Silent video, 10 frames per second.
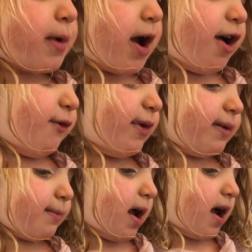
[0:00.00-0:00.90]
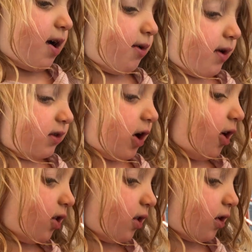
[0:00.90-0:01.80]
Mary, Mary,
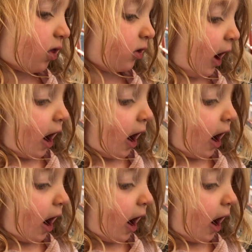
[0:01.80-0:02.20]
don't, uh,